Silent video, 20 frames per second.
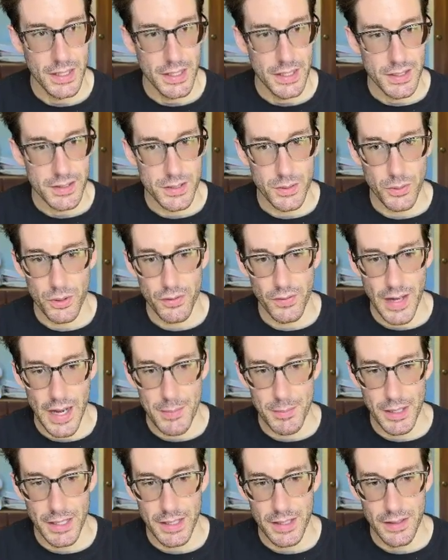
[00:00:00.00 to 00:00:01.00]
So with
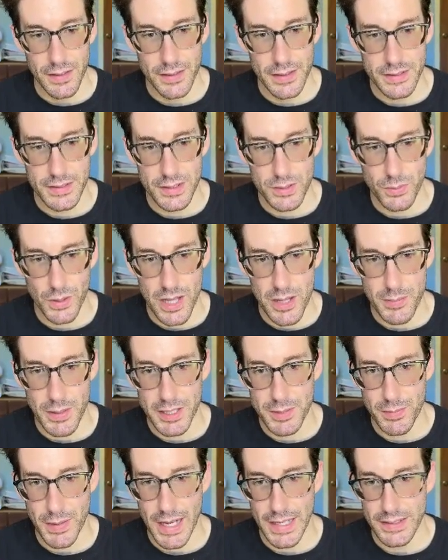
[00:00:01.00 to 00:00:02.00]
vibing, this is one of the
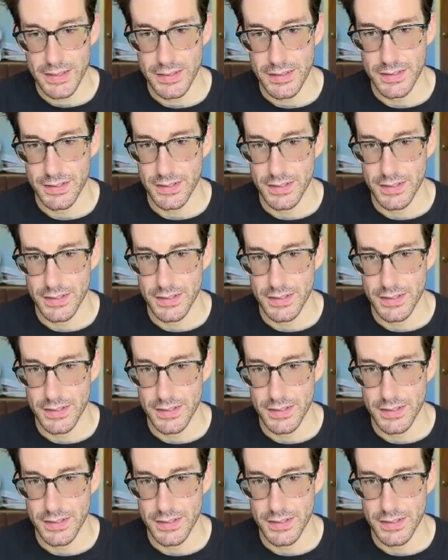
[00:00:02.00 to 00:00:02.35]
best practices,